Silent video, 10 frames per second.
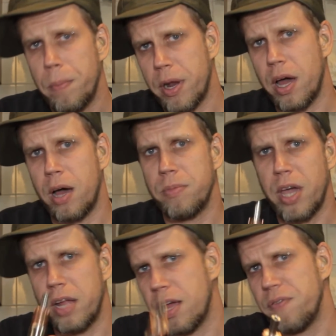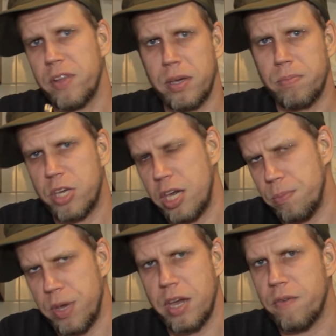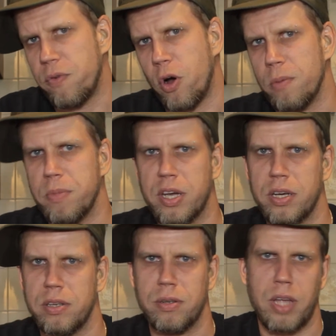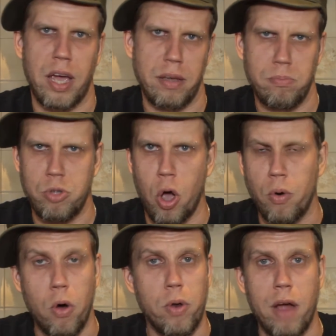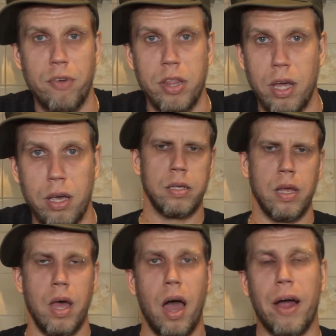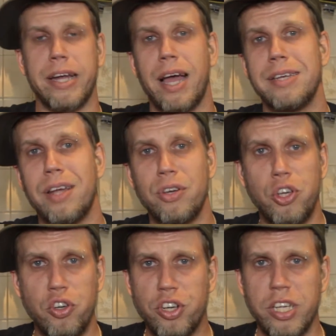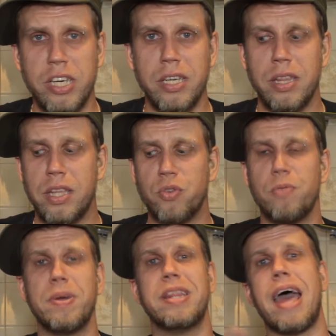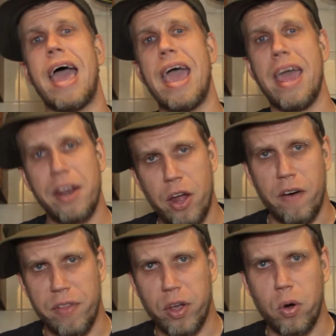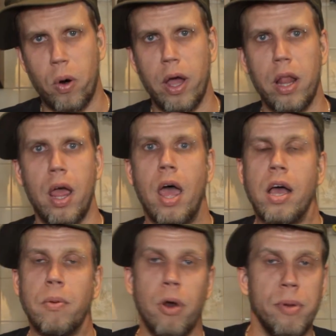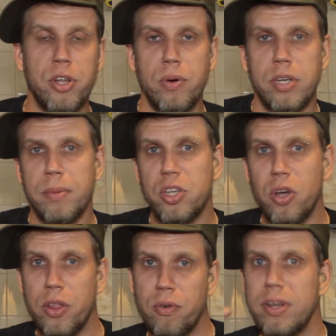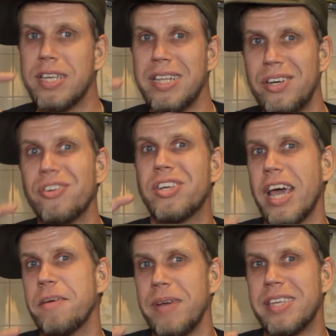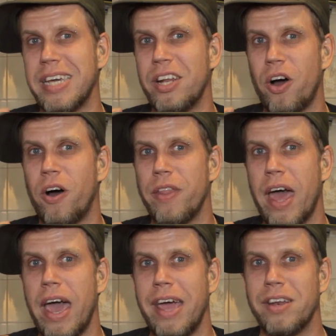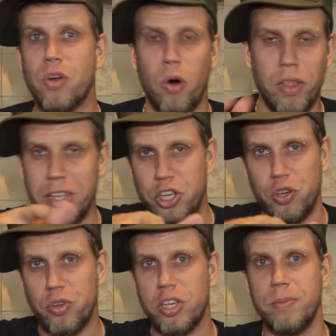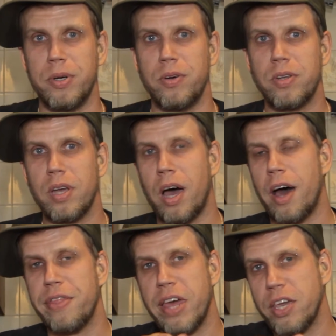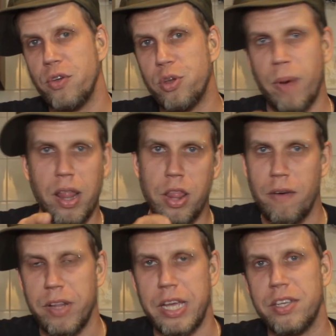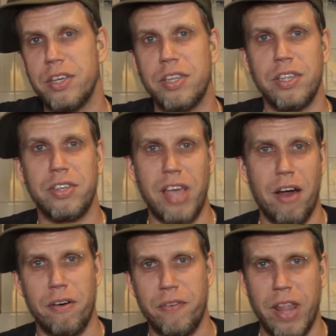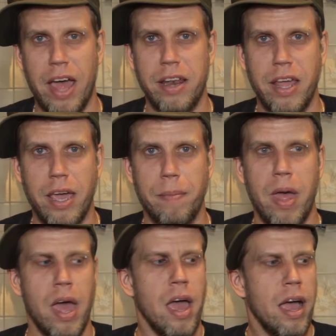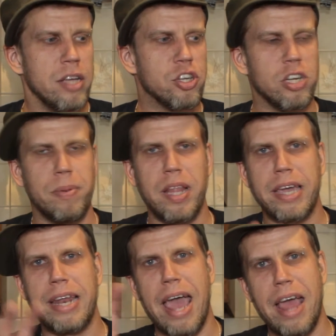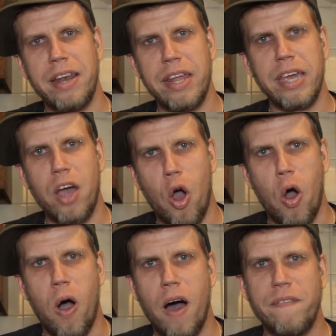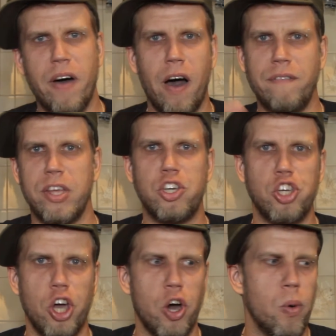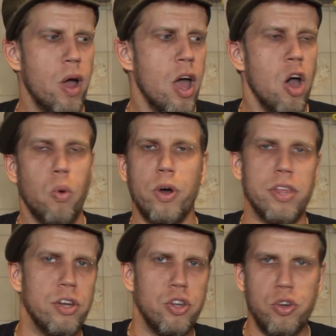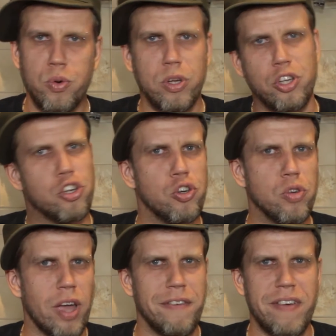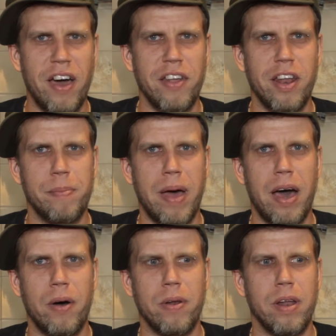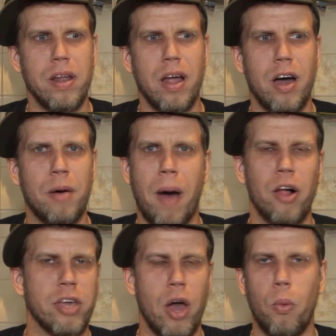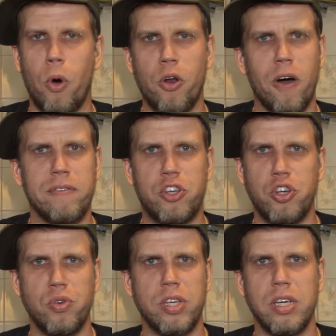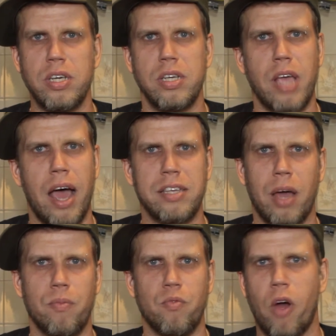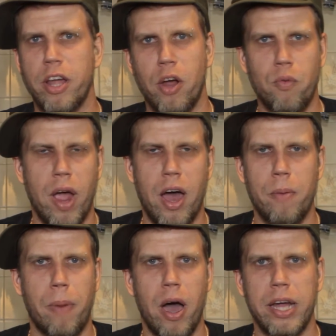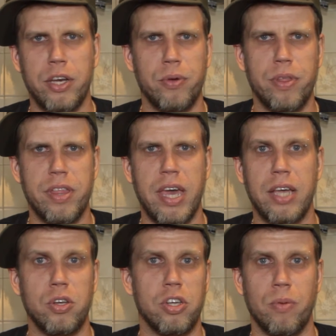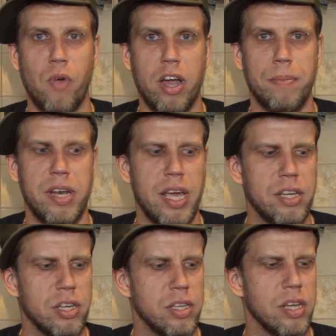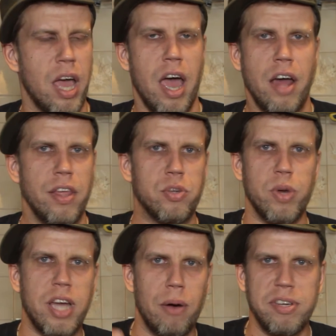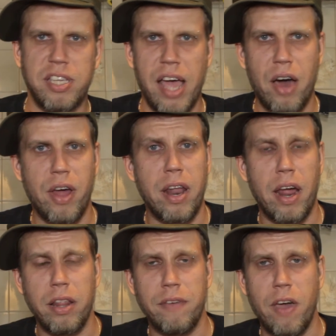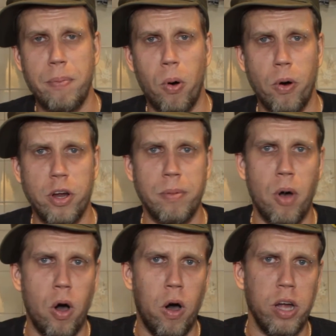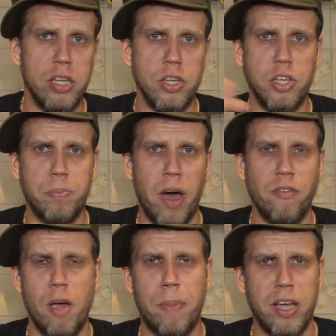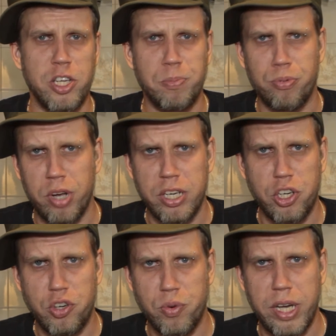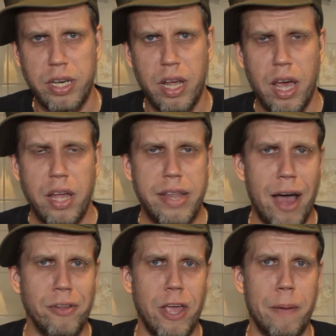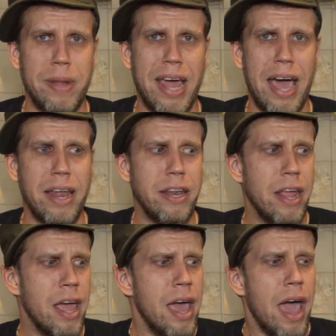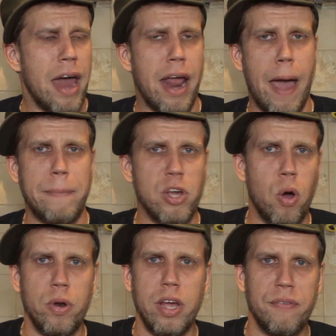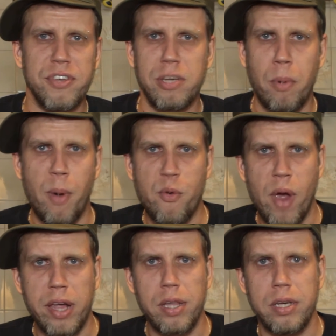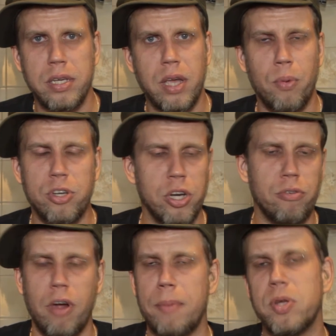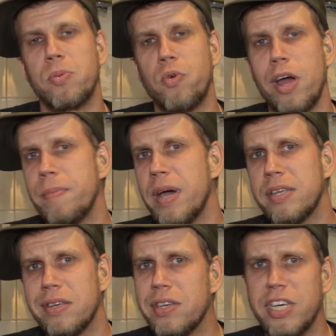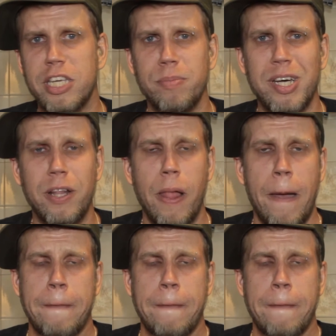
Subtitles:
But yeah, definitely keep me informed because I don't own everything. Alright guys, now usually this would be the end of the coil. What I'm going to do is start throwing these little segments in on the end called the juice caboose. Thank you to my lovely assistant Sarah for that name. It's just going to be like an ending off of the show with a new juice I found out about. I'll get one-off juices as I'm running around buying new things or some recommendations. This week I was down at Henley Vaporium on right by Spring Street, downtown Manhattan. And I happened to go in there for some of my regulars. I was going to grab some Grandmaster 6mm.